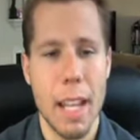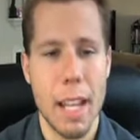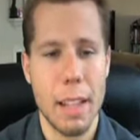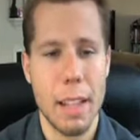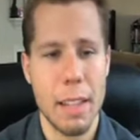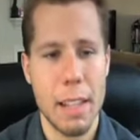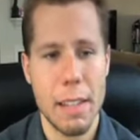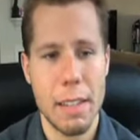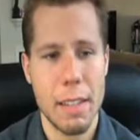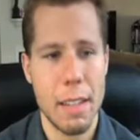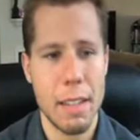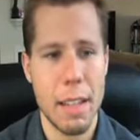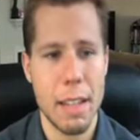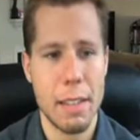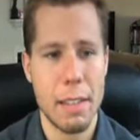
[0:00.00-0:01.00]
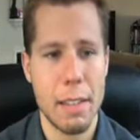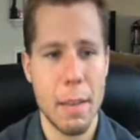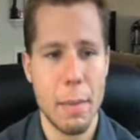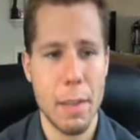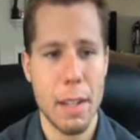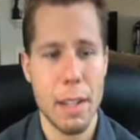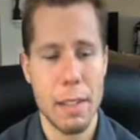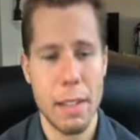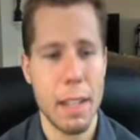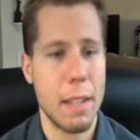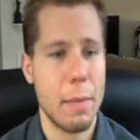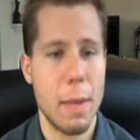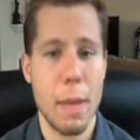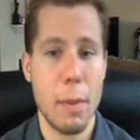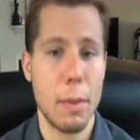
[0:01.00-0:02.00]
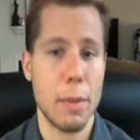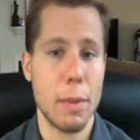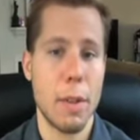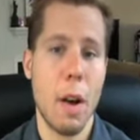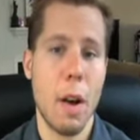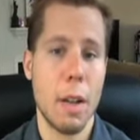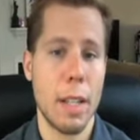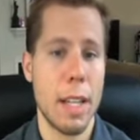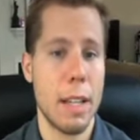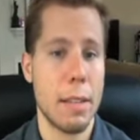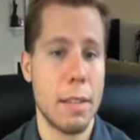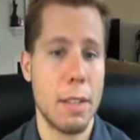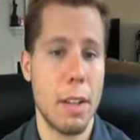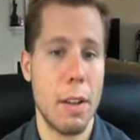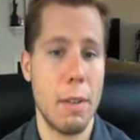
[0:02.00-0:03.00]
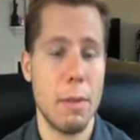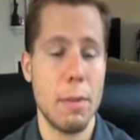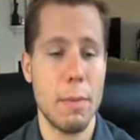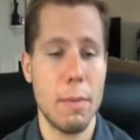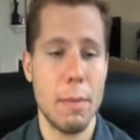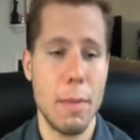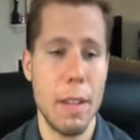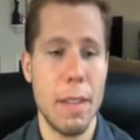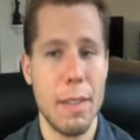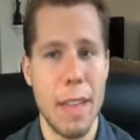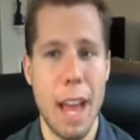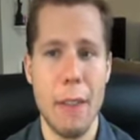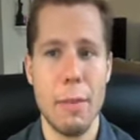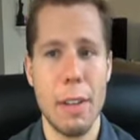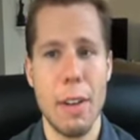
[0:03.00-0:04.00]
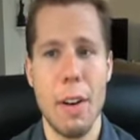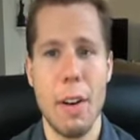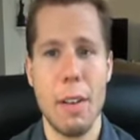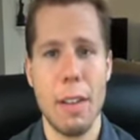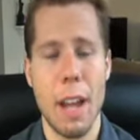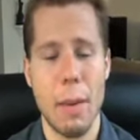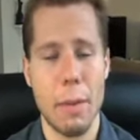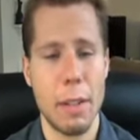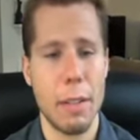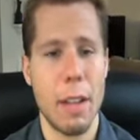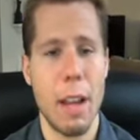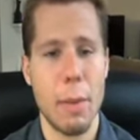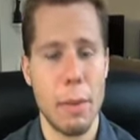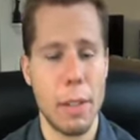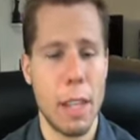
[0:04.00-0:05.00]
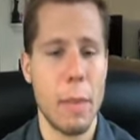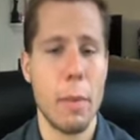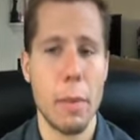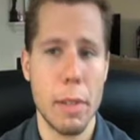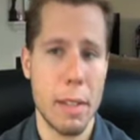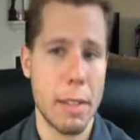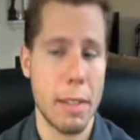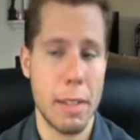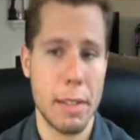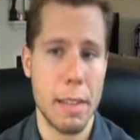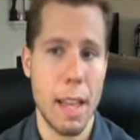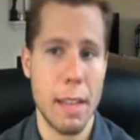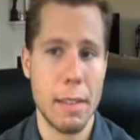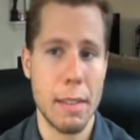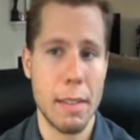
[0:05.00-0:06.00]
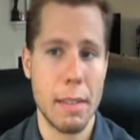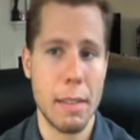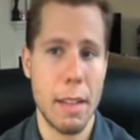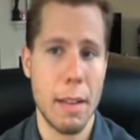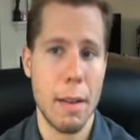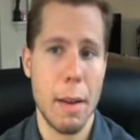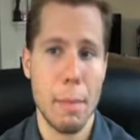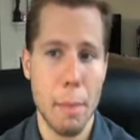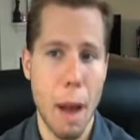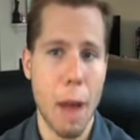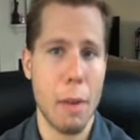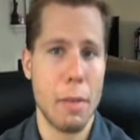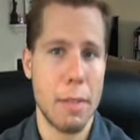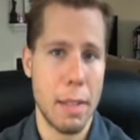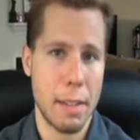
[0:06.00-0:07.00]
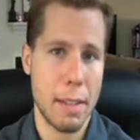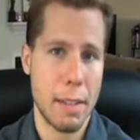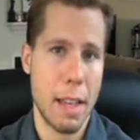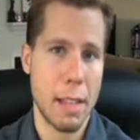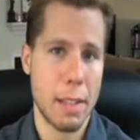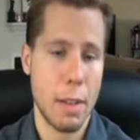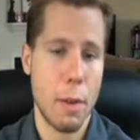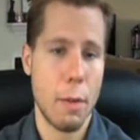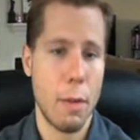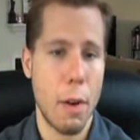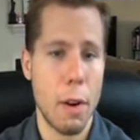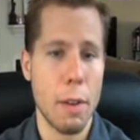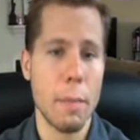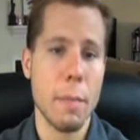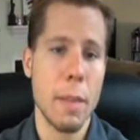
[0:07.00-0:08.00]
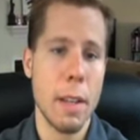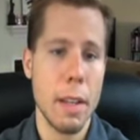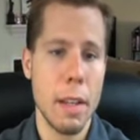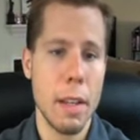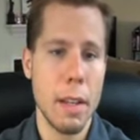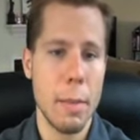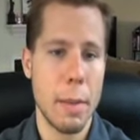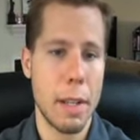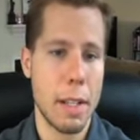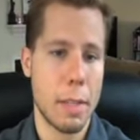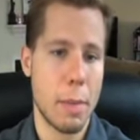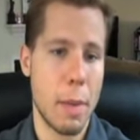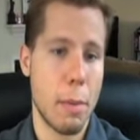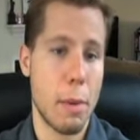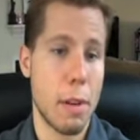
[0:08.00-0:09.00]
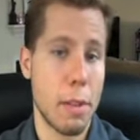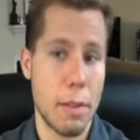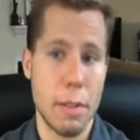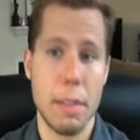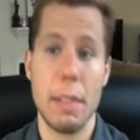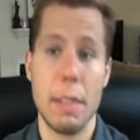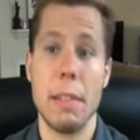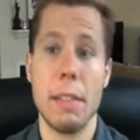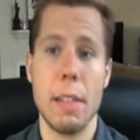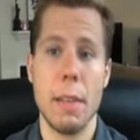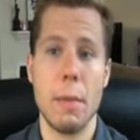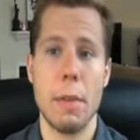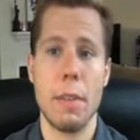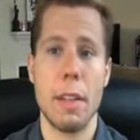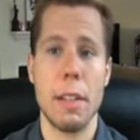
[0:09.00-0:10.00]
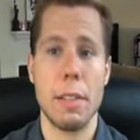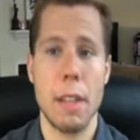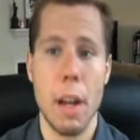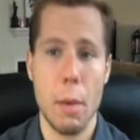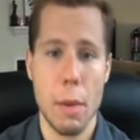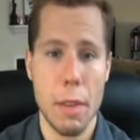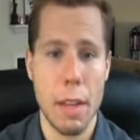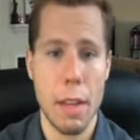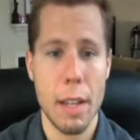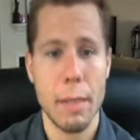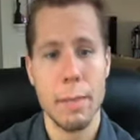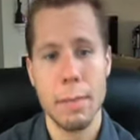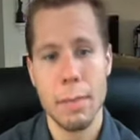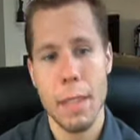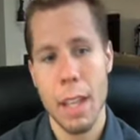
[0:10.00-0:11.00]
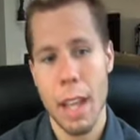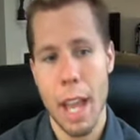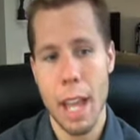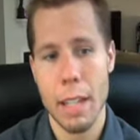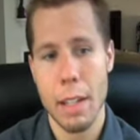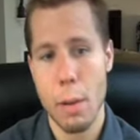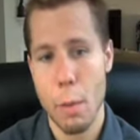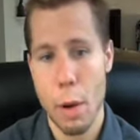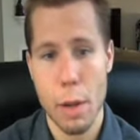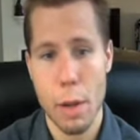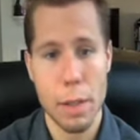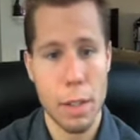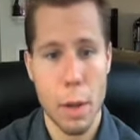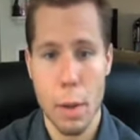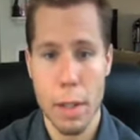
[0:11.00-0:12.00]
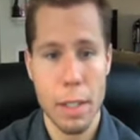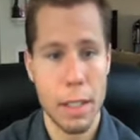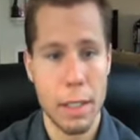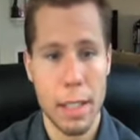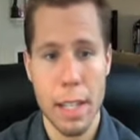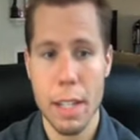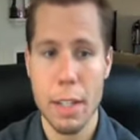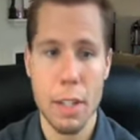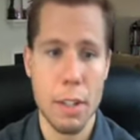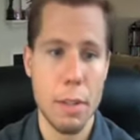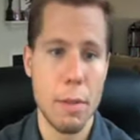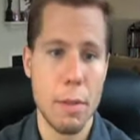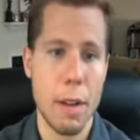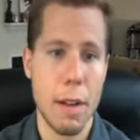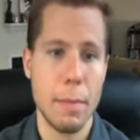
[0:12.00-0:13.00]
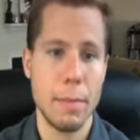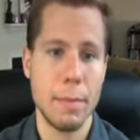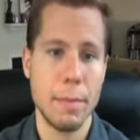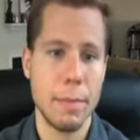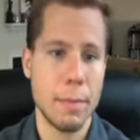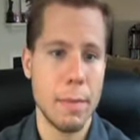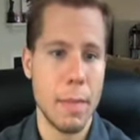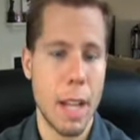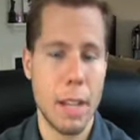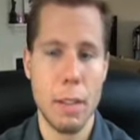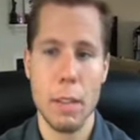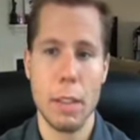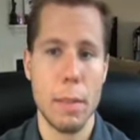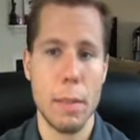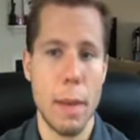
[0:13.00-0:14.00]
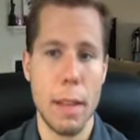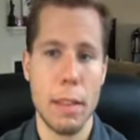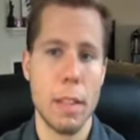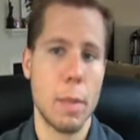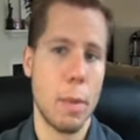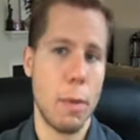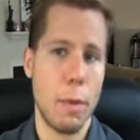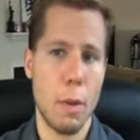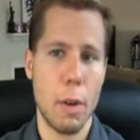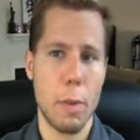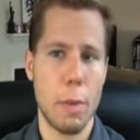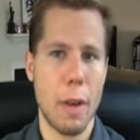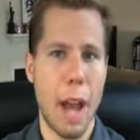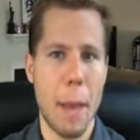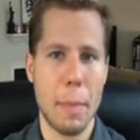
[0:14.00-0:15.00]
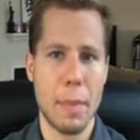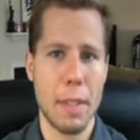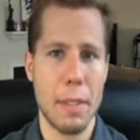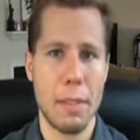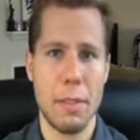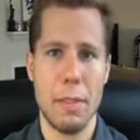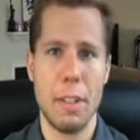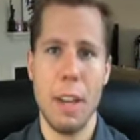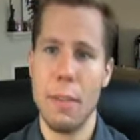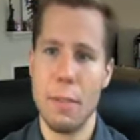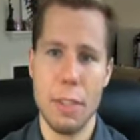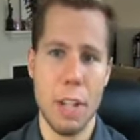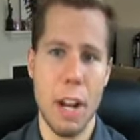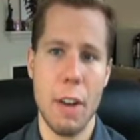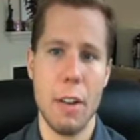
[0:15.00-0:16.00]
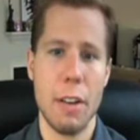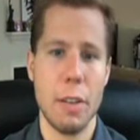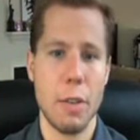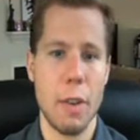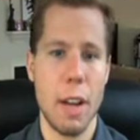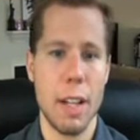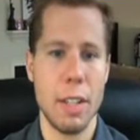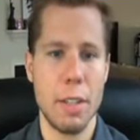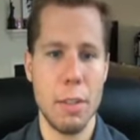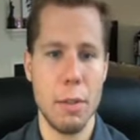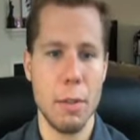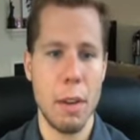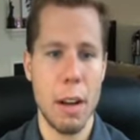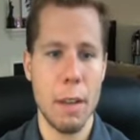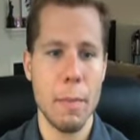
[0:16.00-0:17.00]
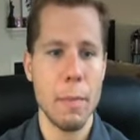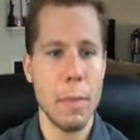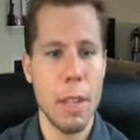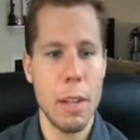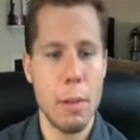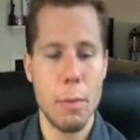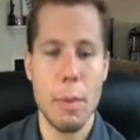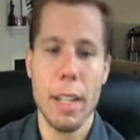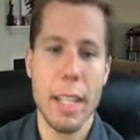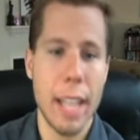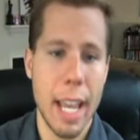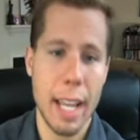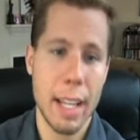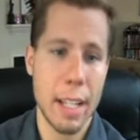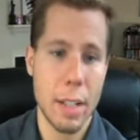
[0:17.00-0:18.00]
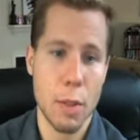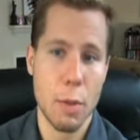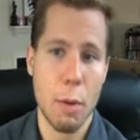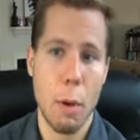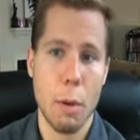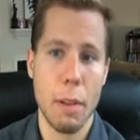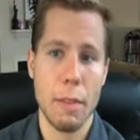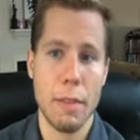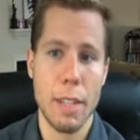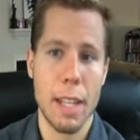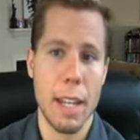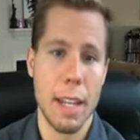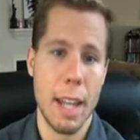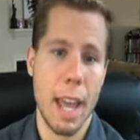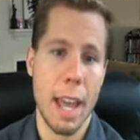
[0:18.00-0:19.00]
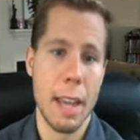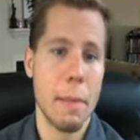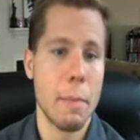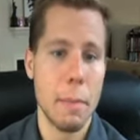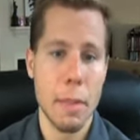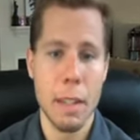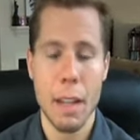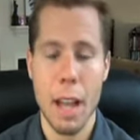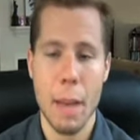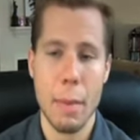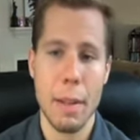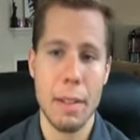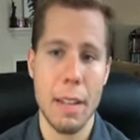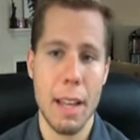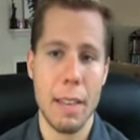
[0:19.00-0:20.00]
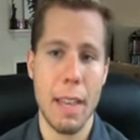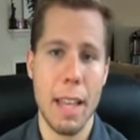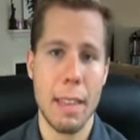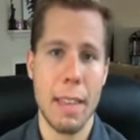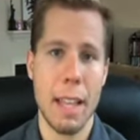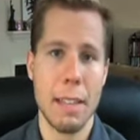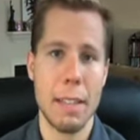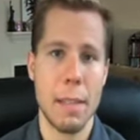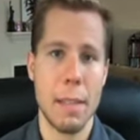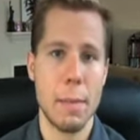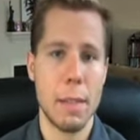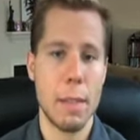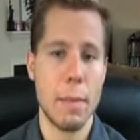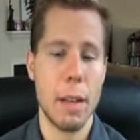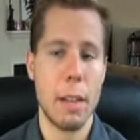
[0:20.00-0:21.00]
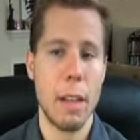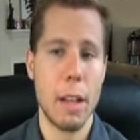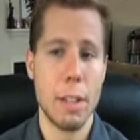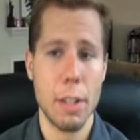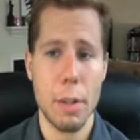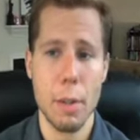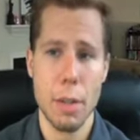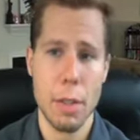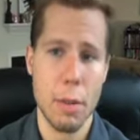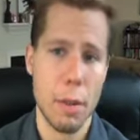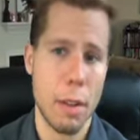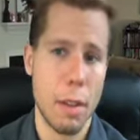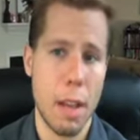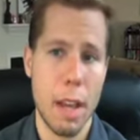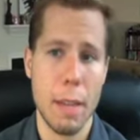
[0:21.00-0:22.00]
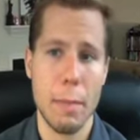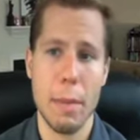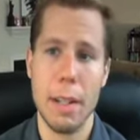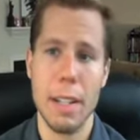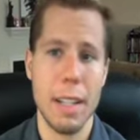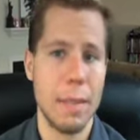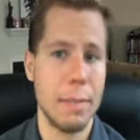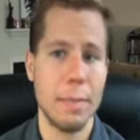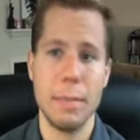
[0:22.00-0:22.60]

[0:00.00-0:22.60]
at least it, it's something that's getting people talking. So in that regard, I would I would label it a success, uh, a mild success so far, because people are interested to see where things go with it and uh, where it's going to lead to. Um, I talked about this before. Perhaps it's Jeff Jarrett trying to uh, regain control of TNA. I mean uh, that that seems to be a logical storyline, but um,